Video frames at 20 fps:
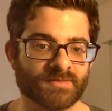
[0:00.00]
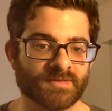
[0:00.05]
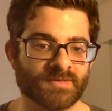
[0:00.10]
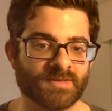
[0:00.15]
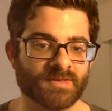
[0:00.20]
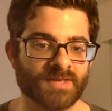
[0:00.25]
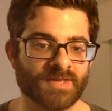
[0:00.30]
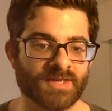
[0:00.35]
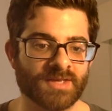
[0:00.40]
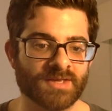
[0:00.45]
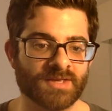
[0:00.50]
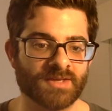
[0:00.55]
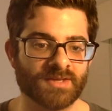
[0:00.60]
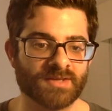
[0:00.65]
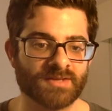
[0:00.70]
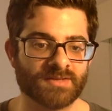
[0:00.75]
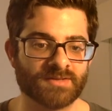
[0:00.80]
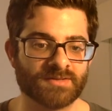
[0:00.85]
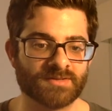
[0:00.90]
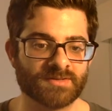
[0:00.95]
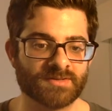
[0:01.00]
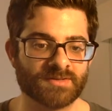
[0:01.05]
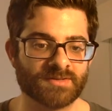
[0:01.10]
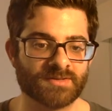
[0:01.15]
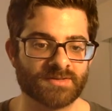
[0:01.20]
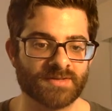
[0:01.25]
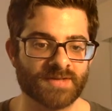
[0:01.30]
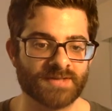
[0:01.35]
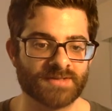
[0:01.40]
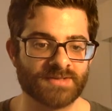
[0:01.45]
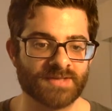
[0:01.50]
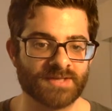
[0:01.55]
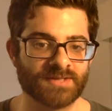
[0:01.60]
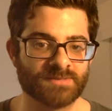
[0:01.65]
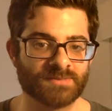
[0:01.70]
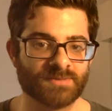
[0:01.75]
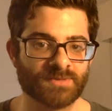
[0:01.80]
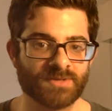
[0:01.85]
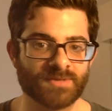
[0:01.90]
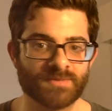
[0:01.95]
And that's
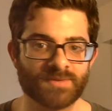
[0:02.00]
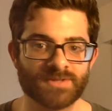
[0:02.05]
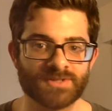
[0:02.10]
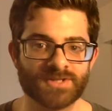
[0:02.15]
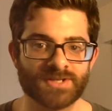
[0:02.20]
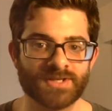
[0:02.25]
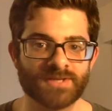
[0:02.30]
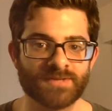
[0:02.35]
pretty much it